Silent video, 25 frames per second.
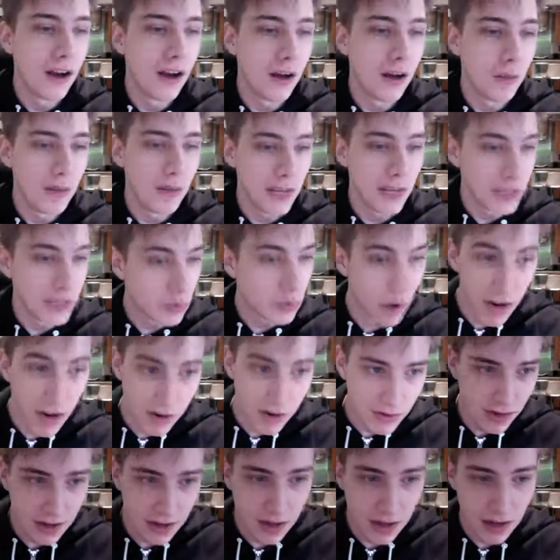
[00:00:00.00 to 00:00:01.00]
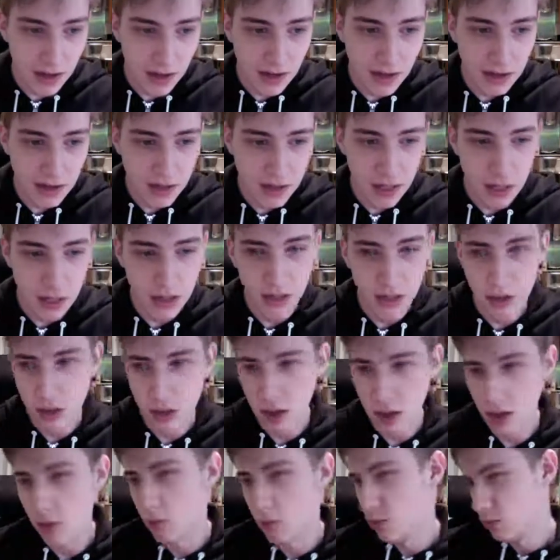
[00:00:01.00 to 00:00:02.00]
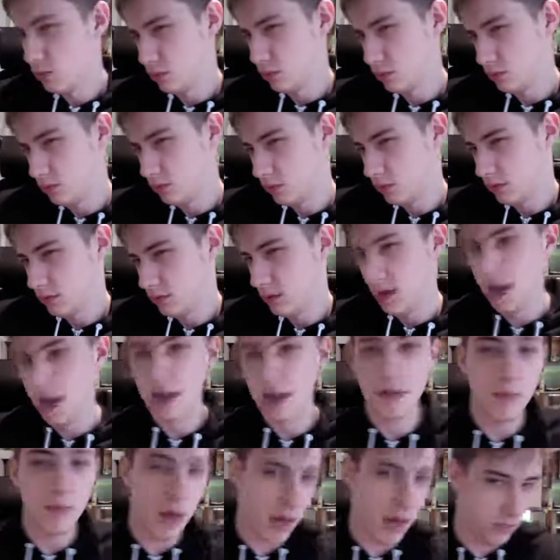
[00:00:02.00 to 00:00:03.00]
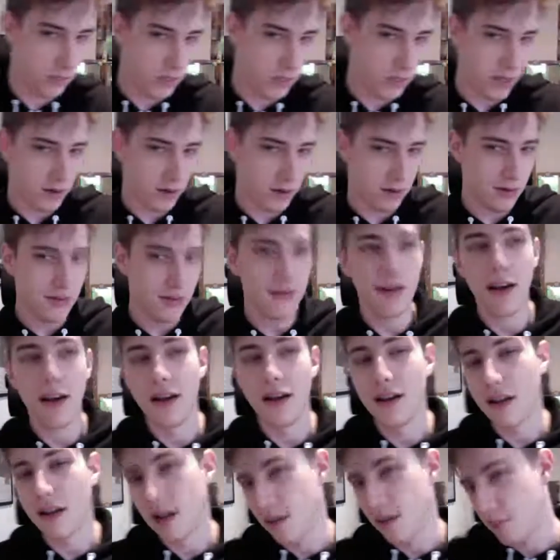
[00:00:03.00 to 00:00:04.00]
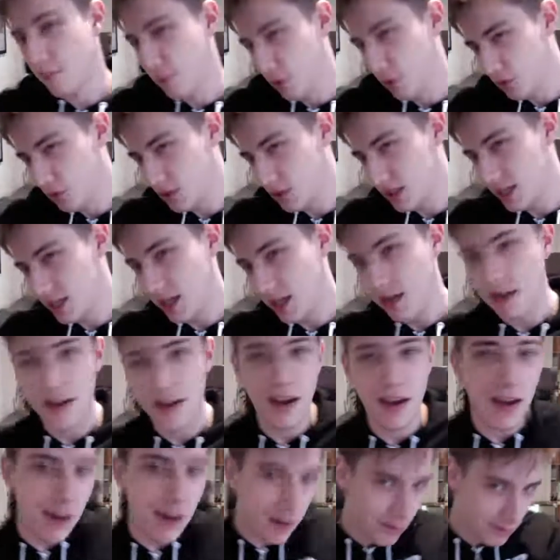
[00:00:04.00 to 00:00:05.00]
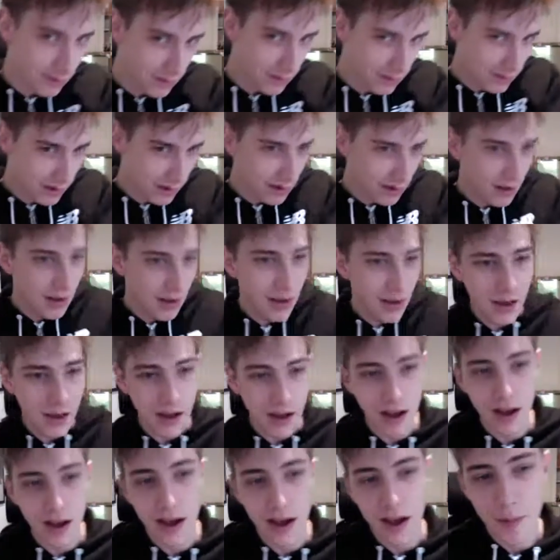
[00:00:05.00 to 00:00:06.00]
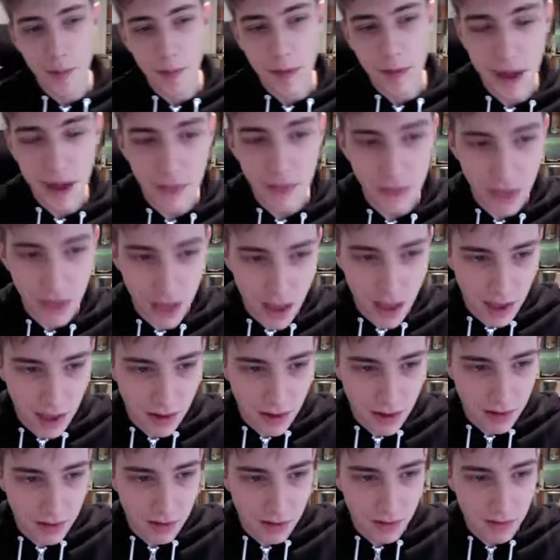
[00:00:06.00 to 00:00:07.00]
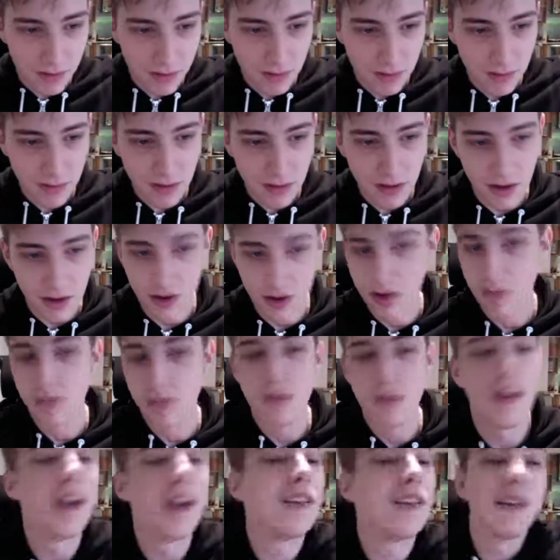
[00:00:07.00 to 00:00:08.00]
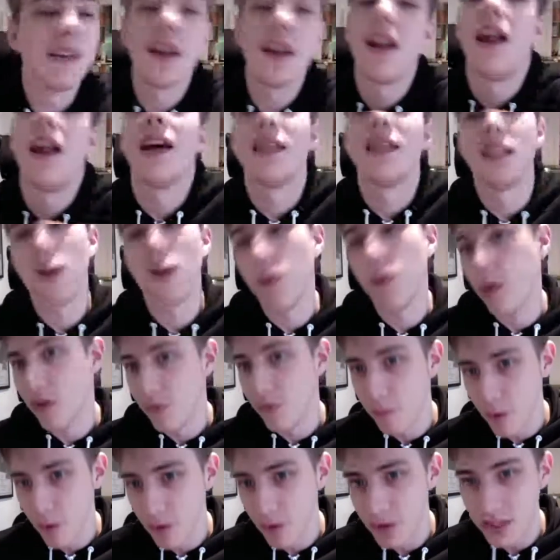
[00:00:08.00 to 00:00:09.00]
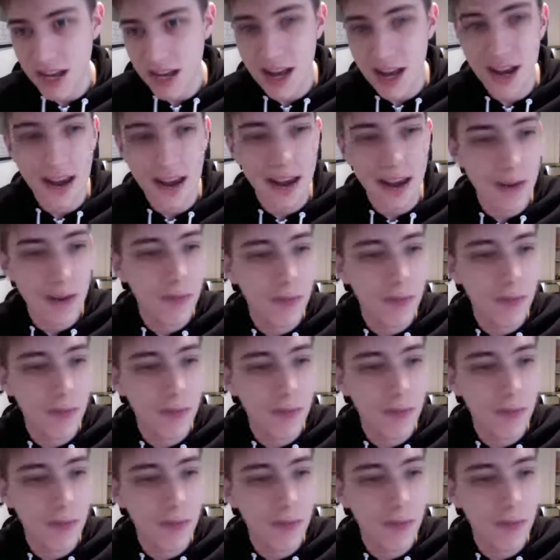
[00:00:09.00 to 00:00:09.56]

He's wearing the kit and he's kind of looking all like pouting, like kind of blue stealing it. And then, there's the classic one of Mo Salah